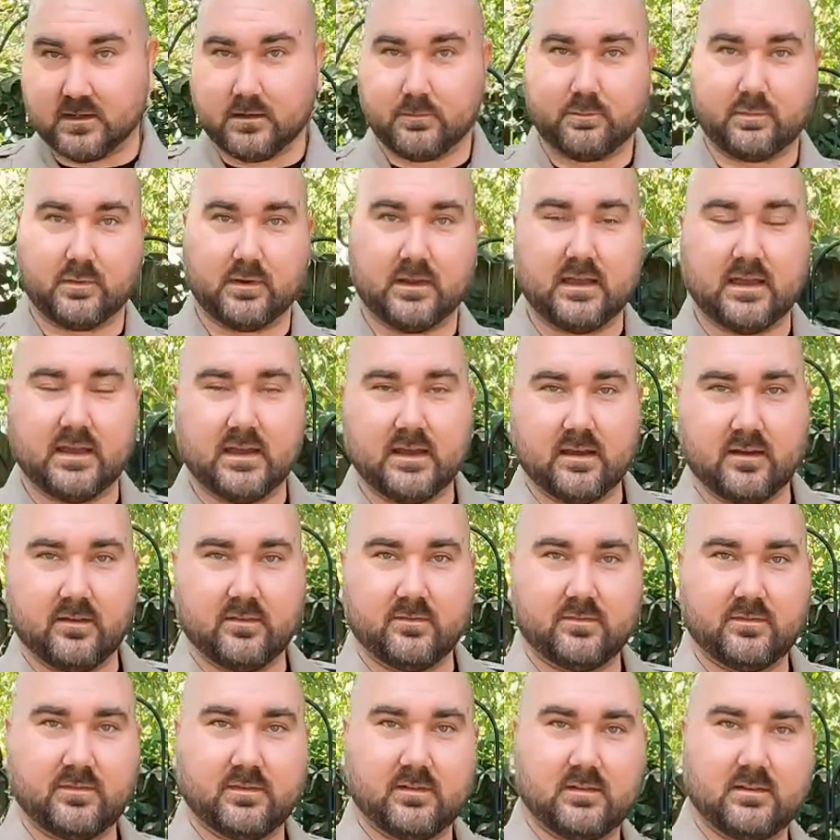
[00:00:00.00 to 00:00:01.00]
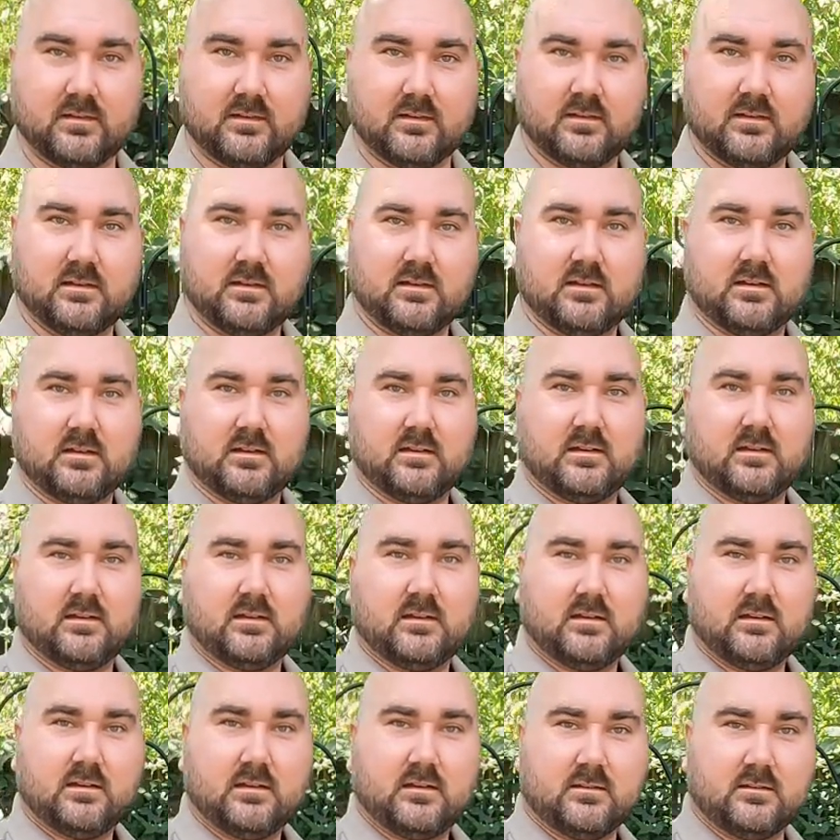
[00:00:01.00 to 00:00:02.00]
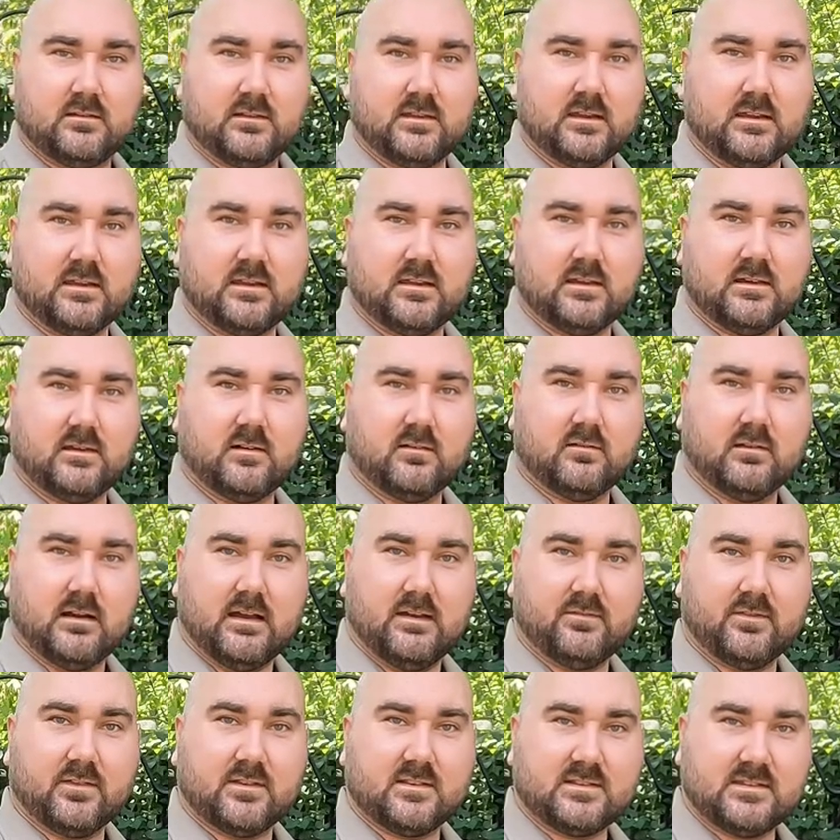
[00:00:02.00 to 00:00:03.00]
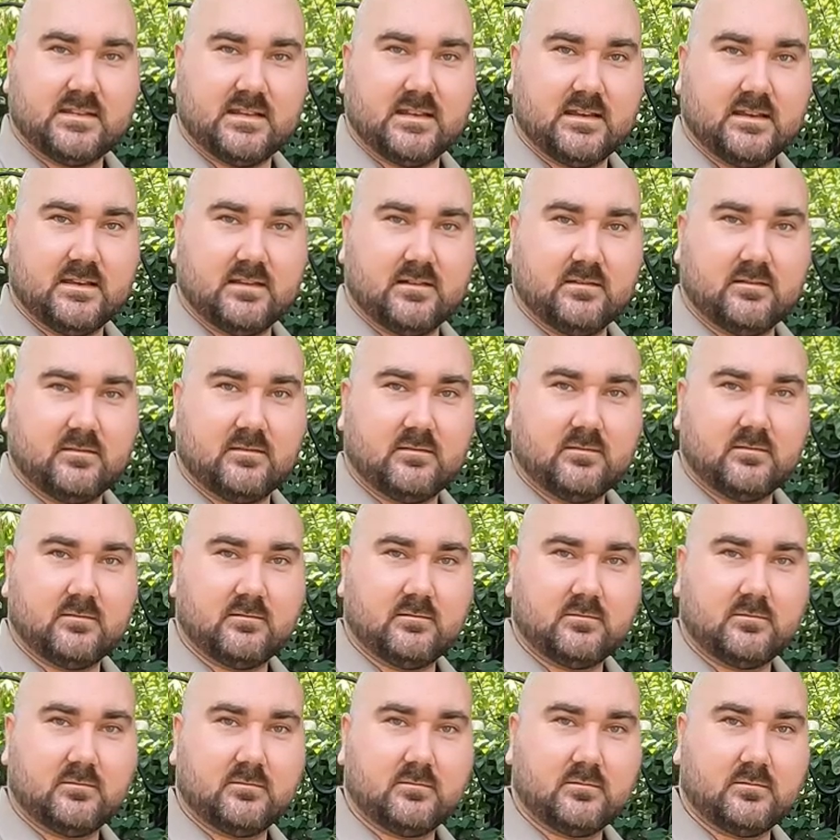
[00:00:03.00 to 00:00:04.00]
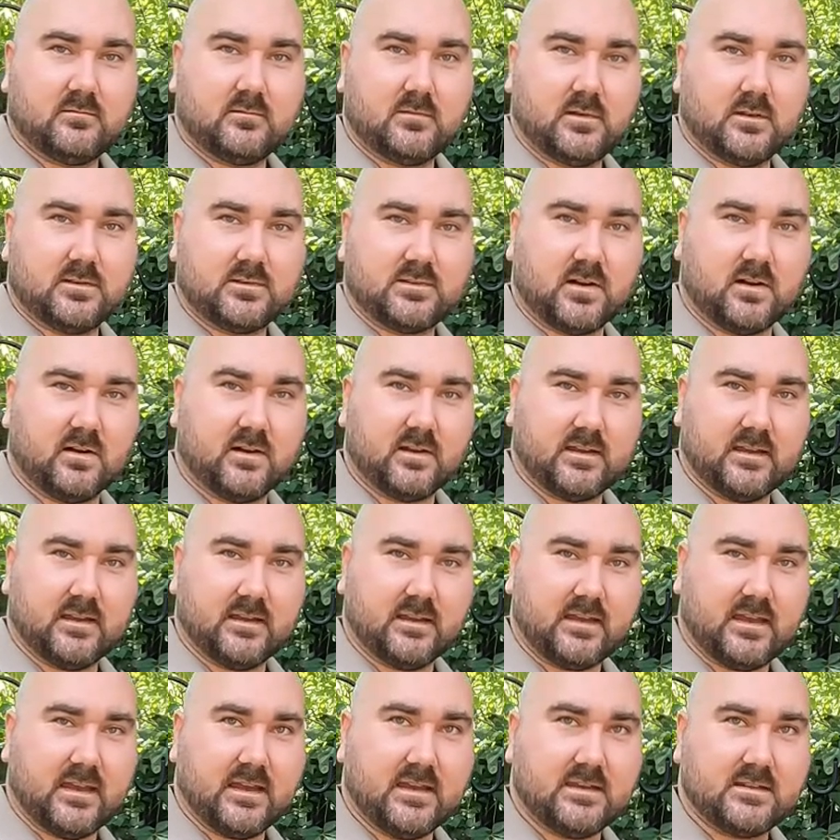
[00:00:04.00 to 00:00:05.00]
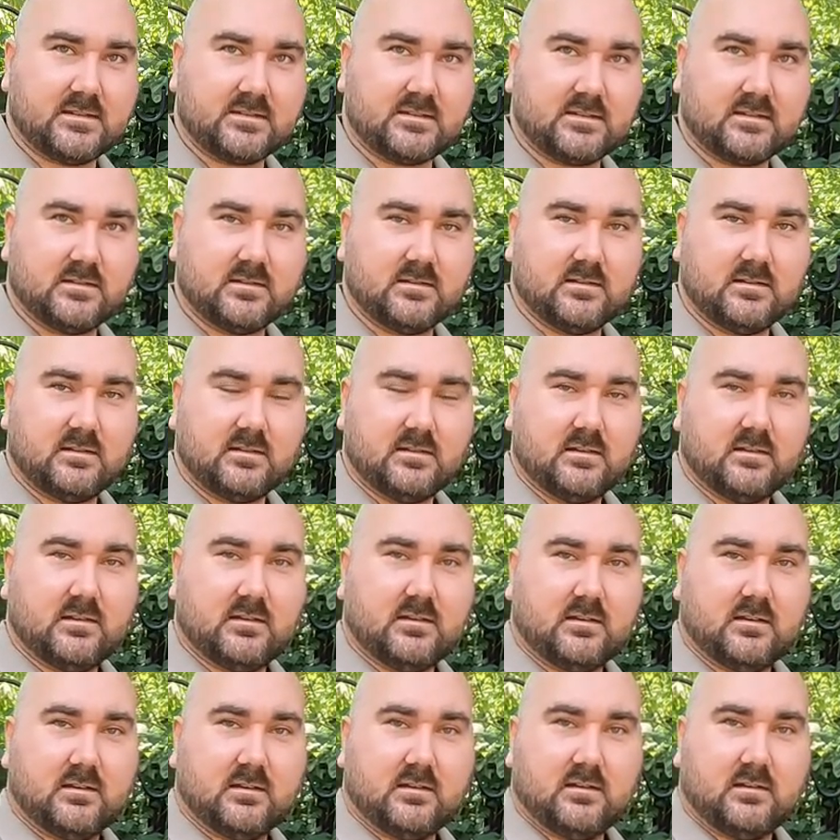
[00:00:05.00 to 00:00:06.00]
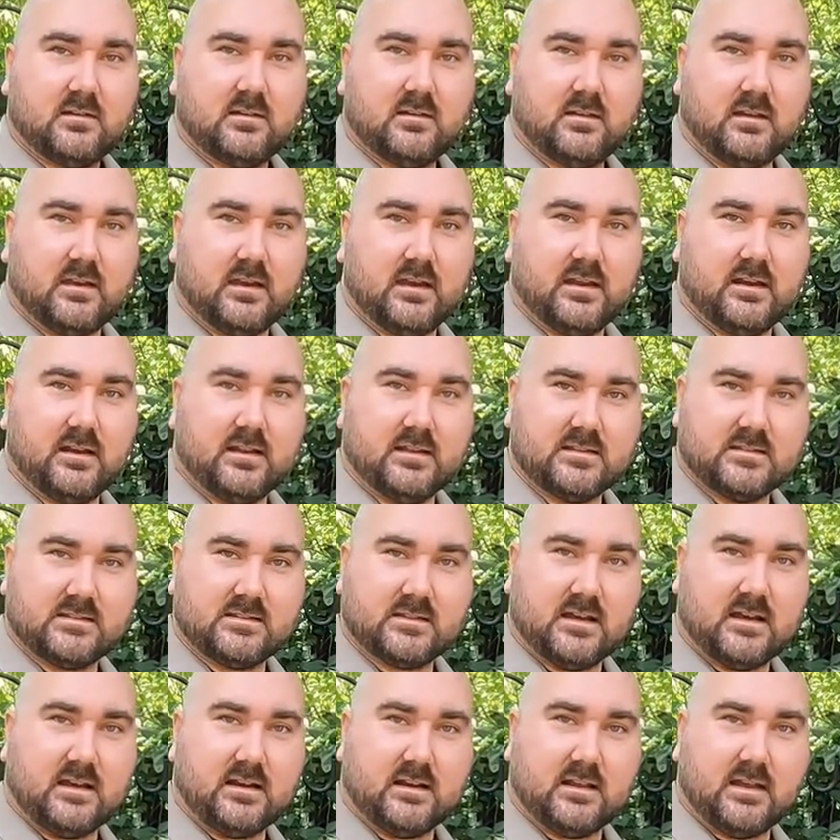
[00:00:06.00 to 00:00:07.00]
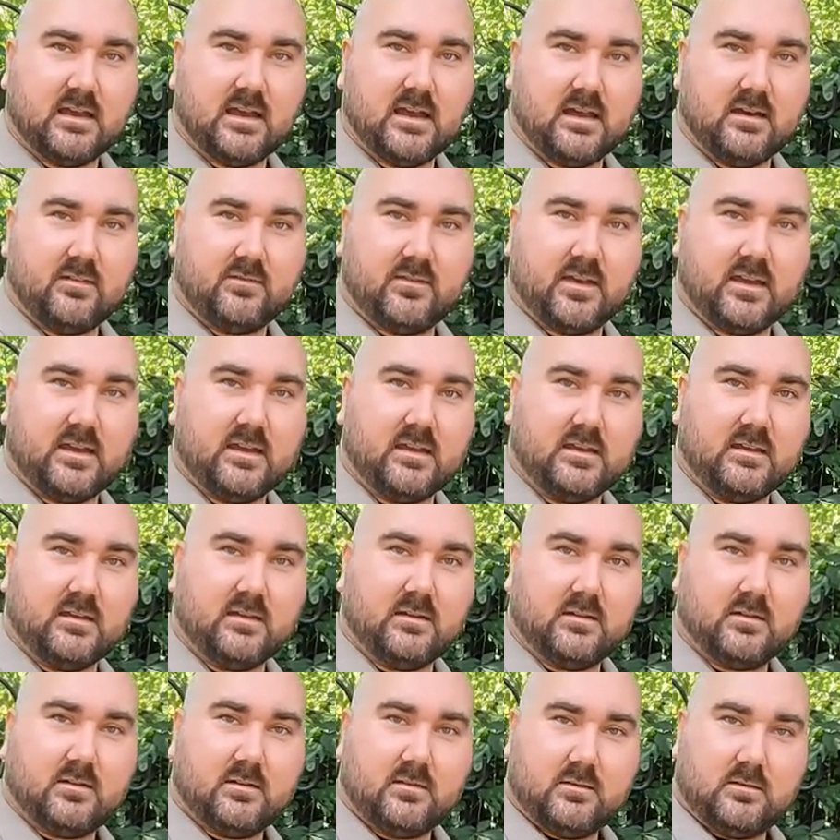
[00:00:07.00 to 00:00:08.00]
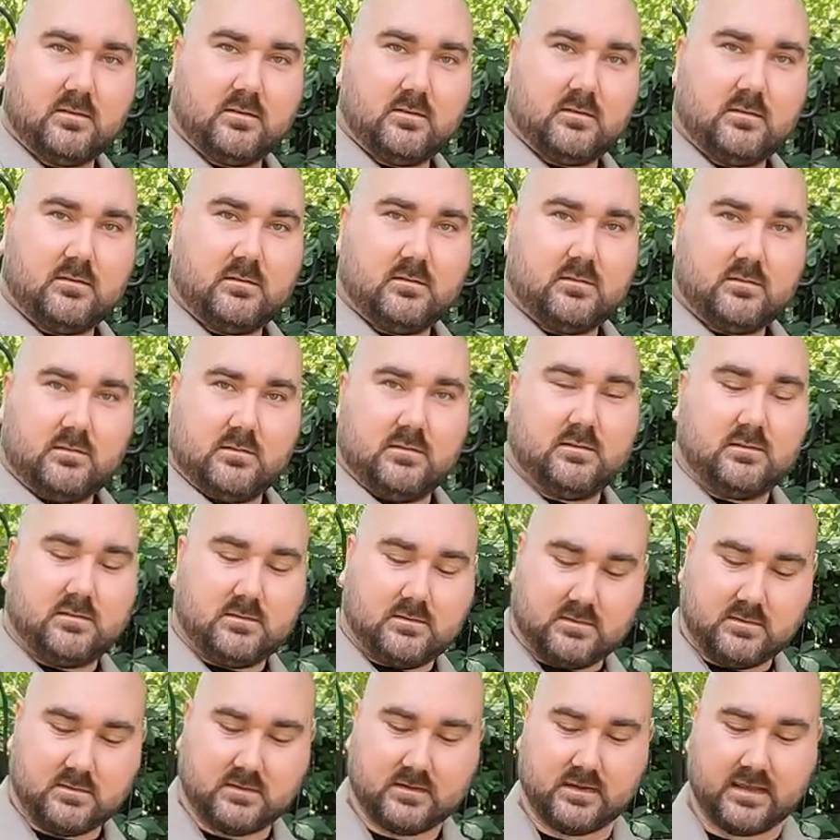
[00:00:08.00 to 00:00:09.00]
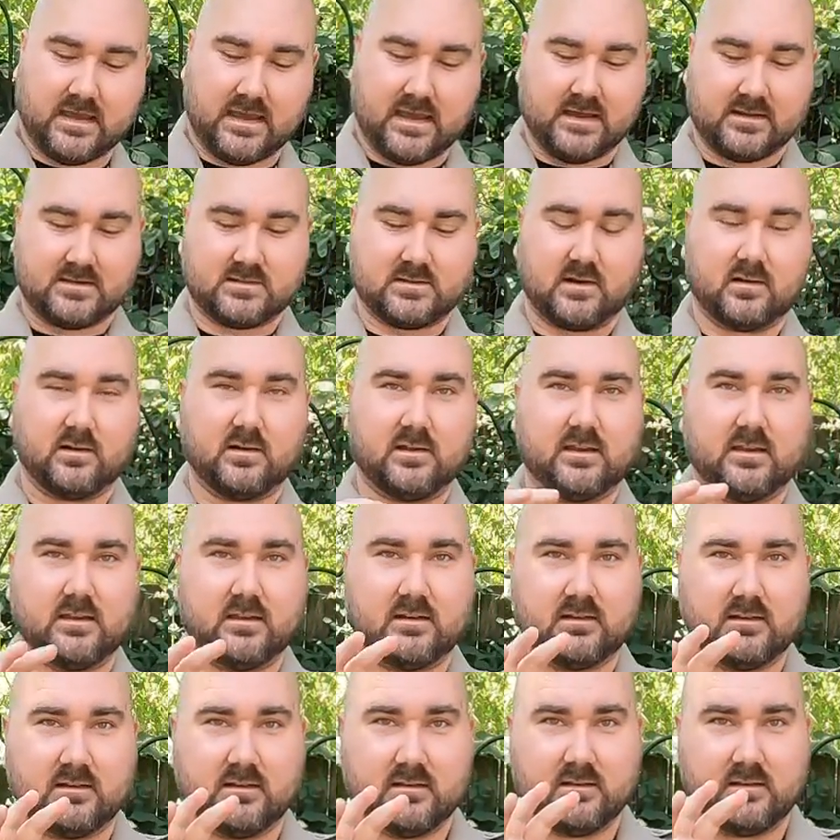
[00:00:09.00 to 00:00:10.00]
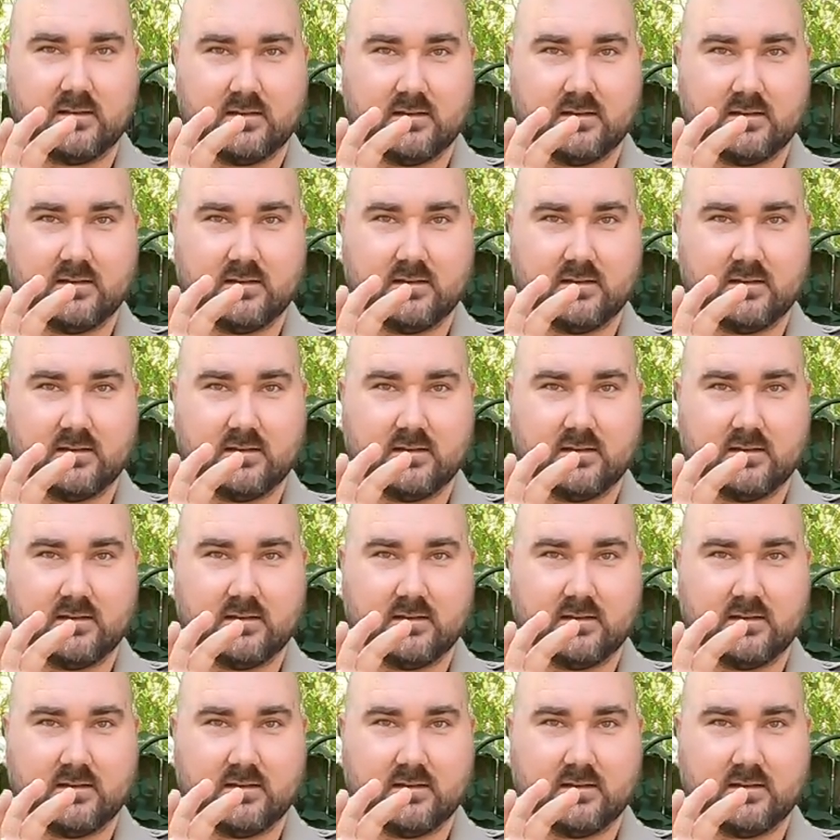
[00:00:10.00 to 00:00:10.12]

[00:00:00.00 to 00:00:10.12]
up, we have the 1110 tourniquet case, and inside I have a cat tourniquet.